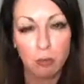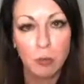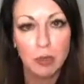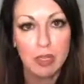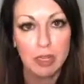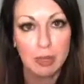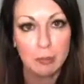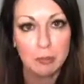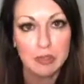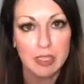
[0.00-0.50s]

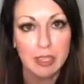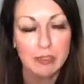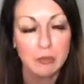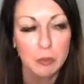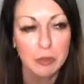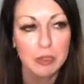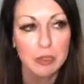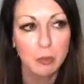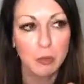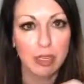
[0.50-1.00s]
get obsessed
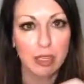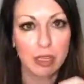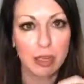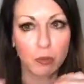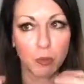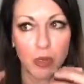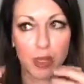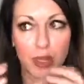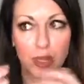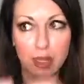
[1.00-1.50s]
with it.
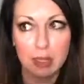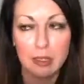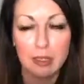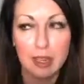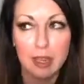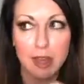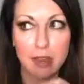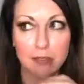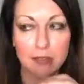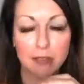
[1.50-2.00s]
We get
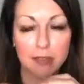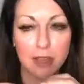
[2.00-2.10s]
kind of,